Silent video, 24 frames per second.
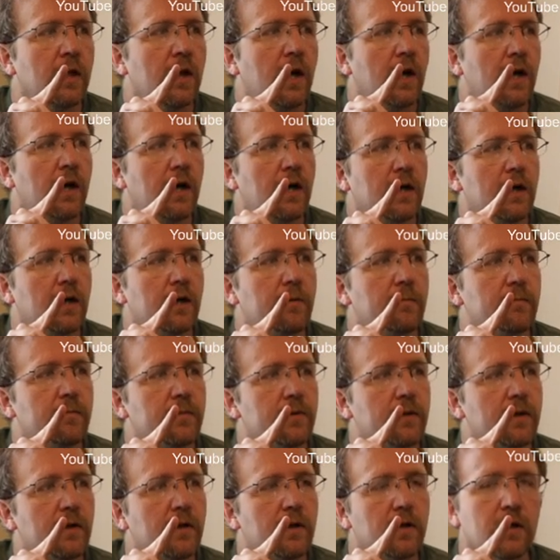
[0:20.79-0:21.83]

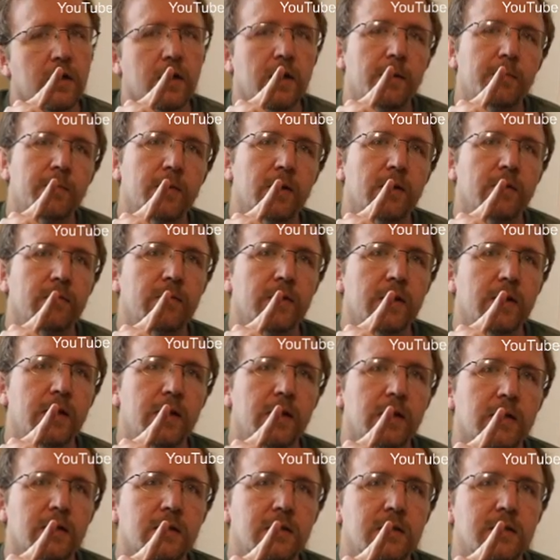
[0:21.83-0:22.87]
there are a couple of
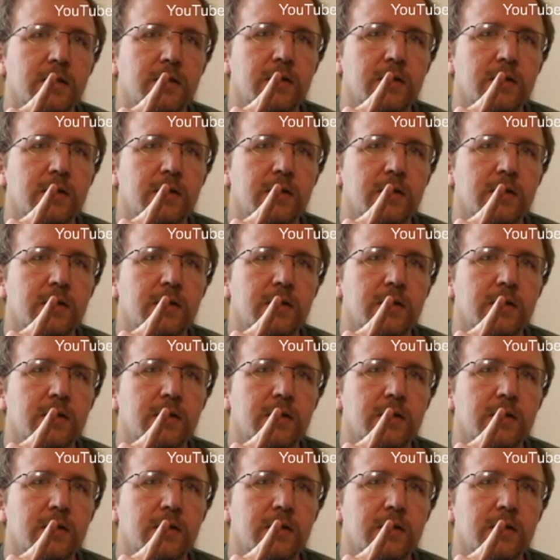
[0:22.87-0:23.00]
links